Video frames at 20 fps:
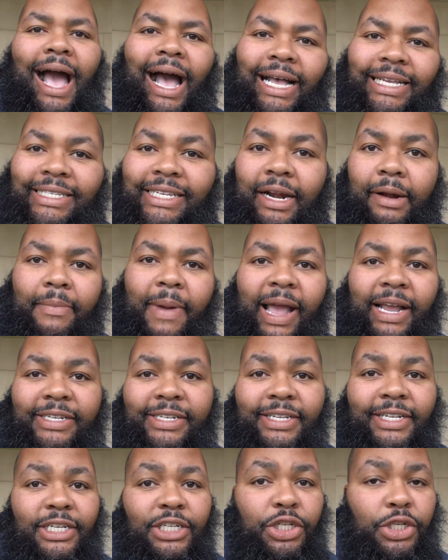I said, I'm
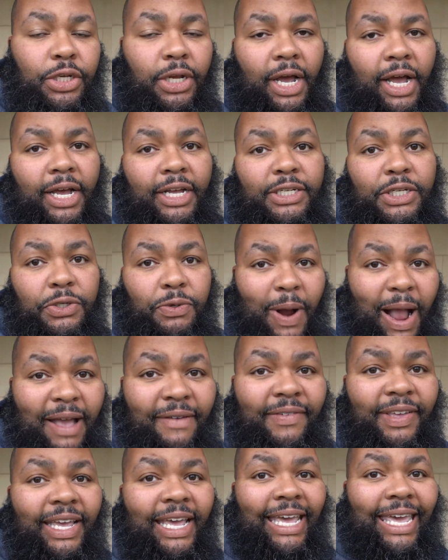actually uh,
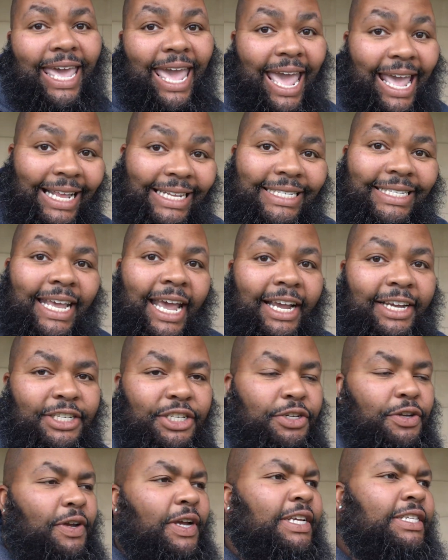driving and can't
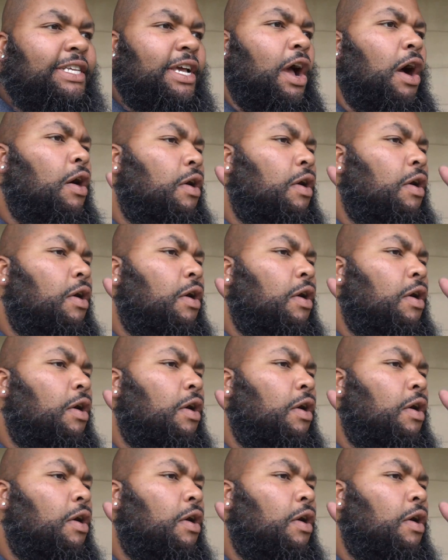text you. He's like,